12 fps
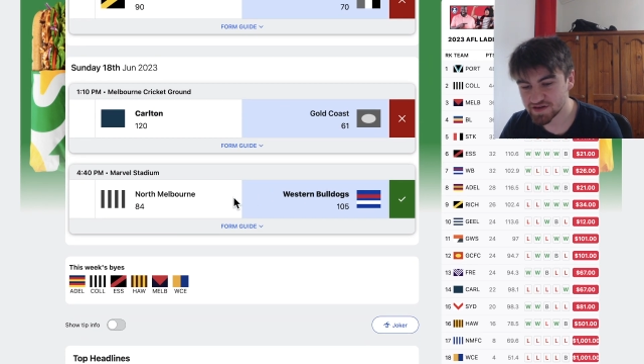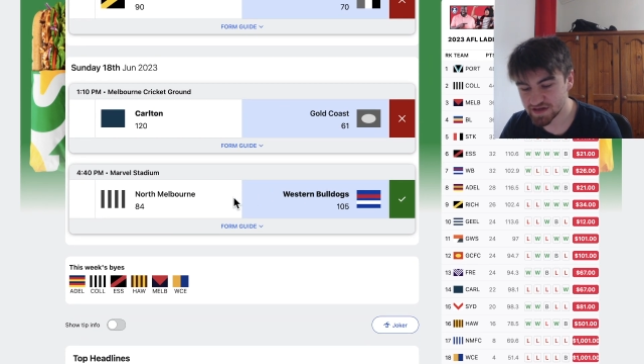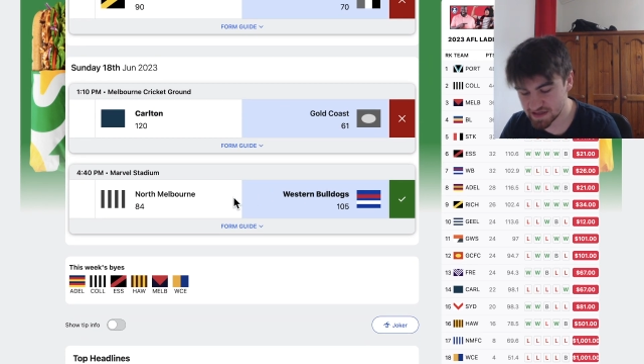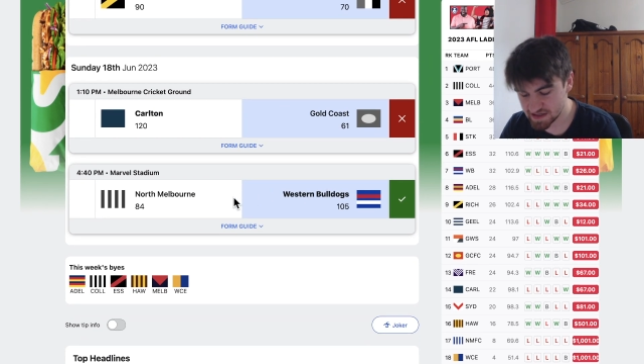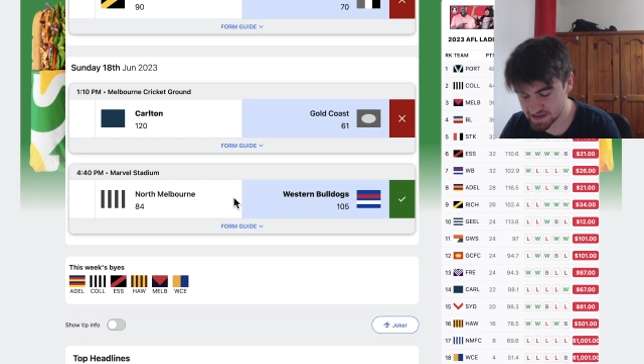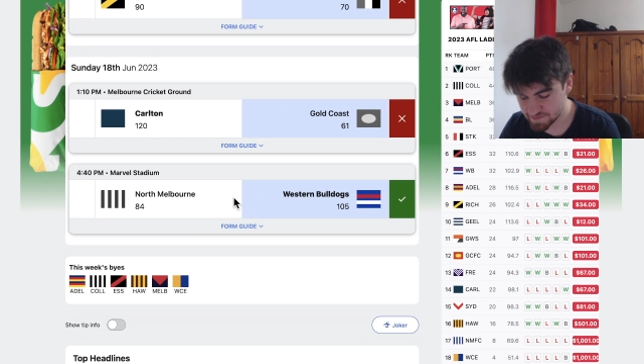
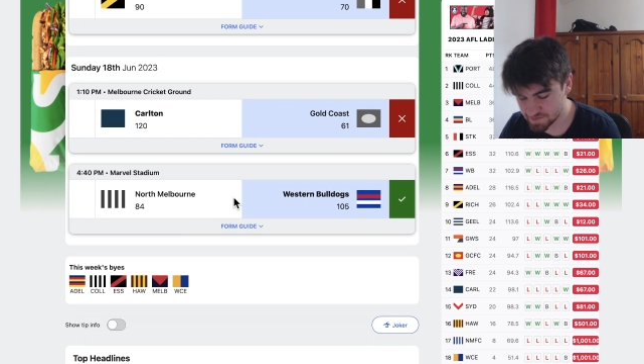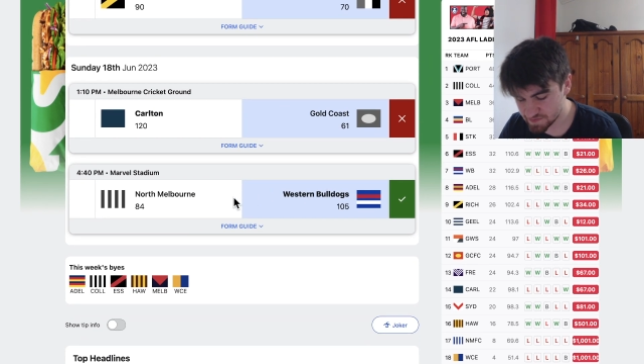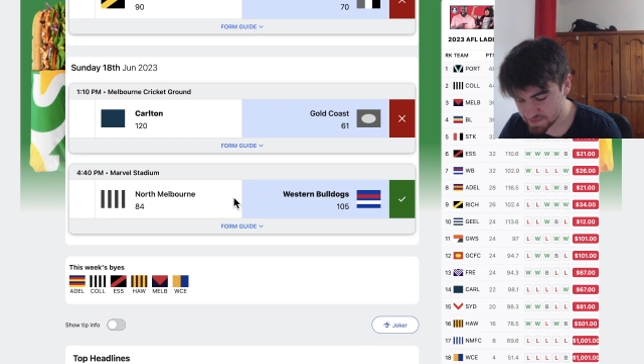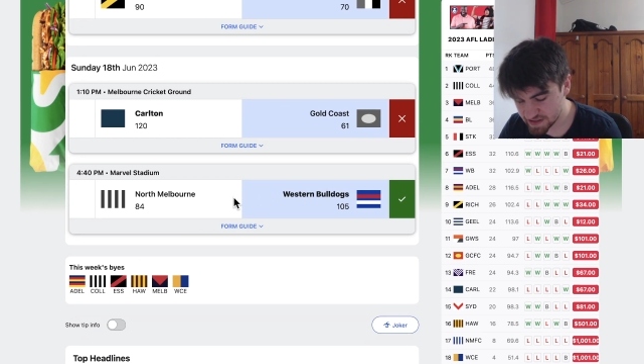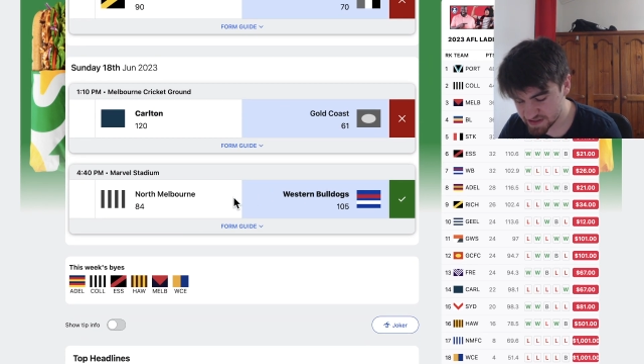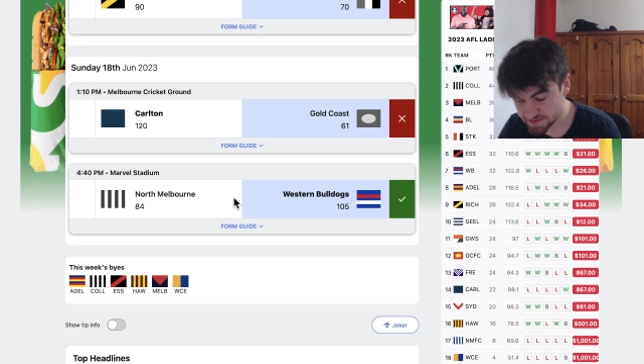
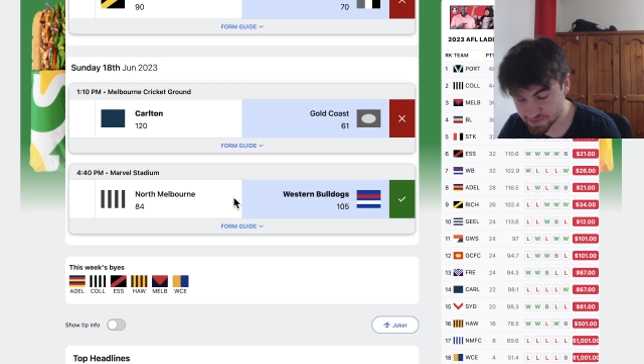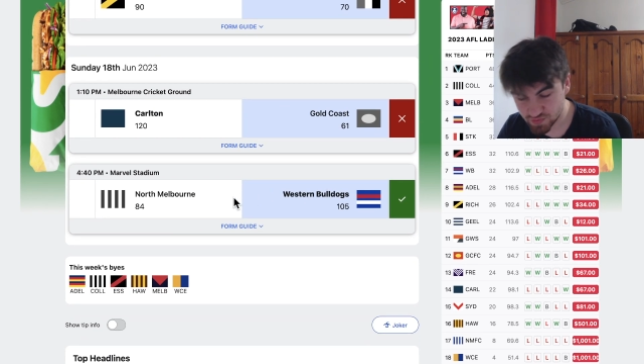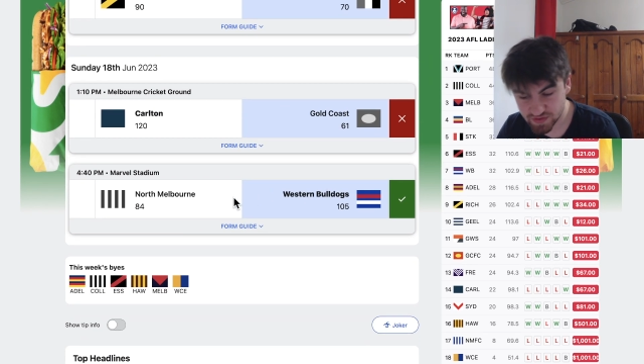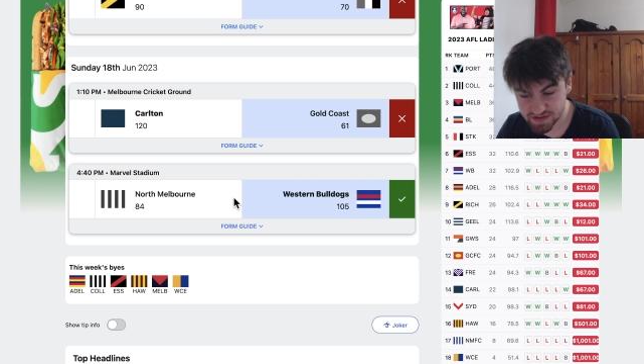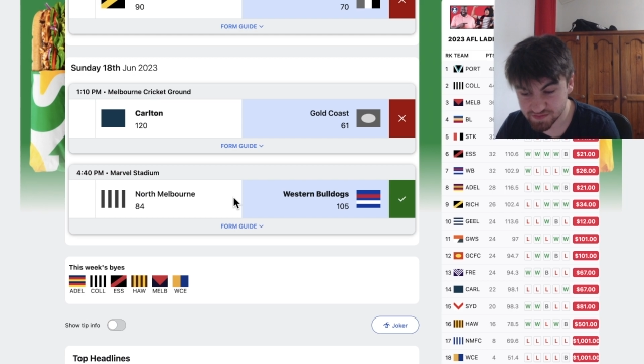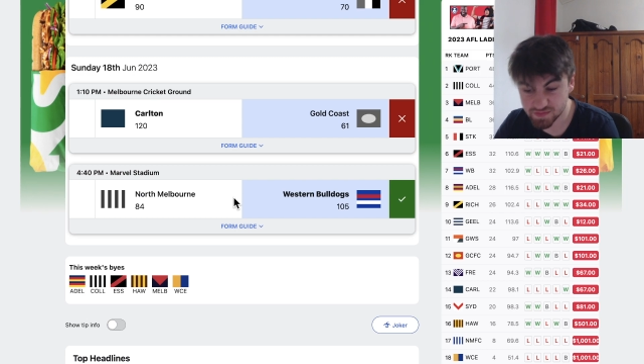I tipped
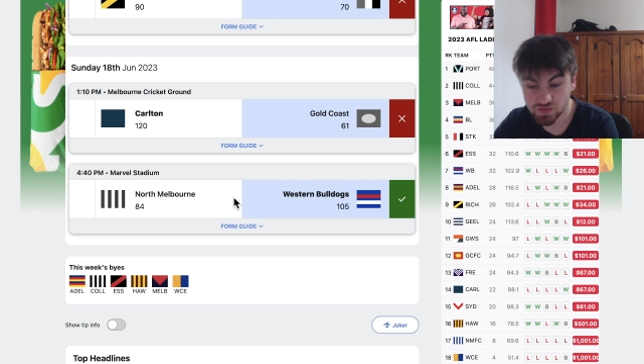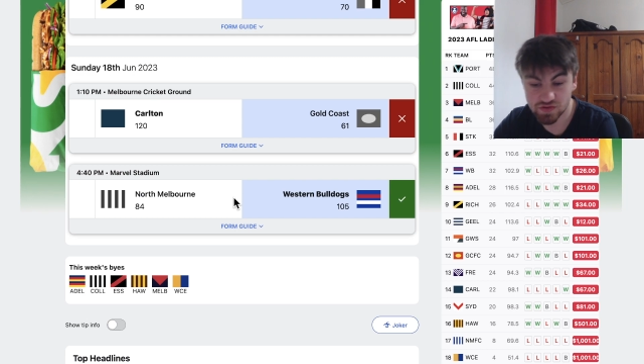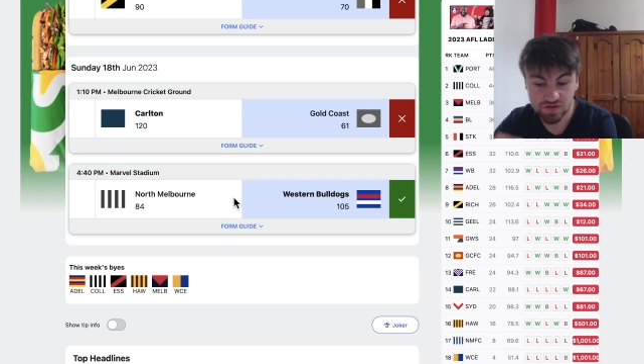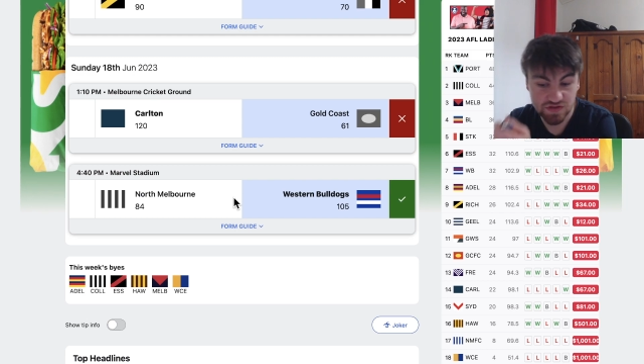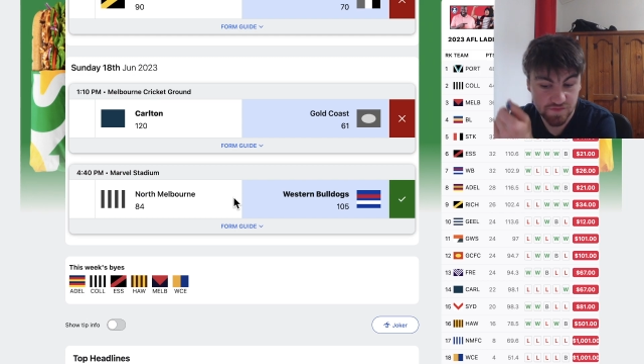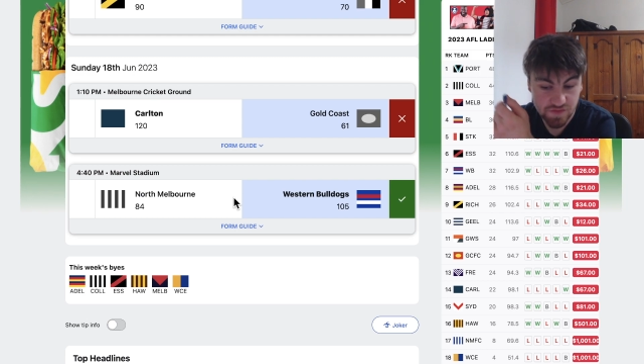Western
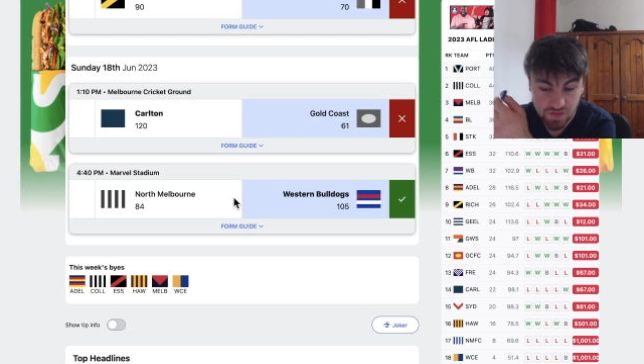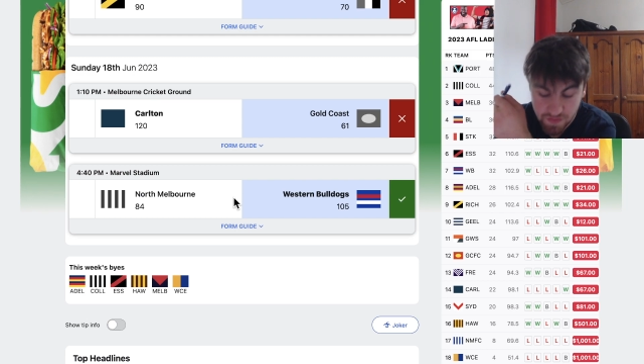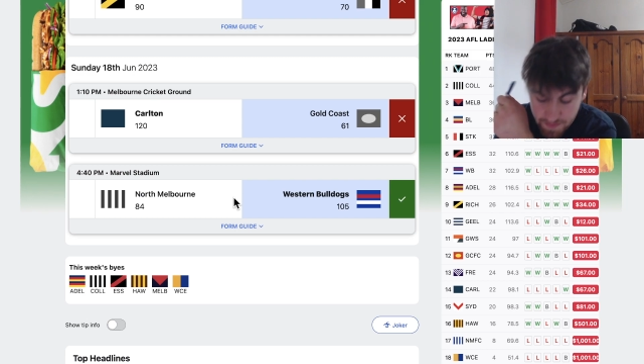Bulldogs over North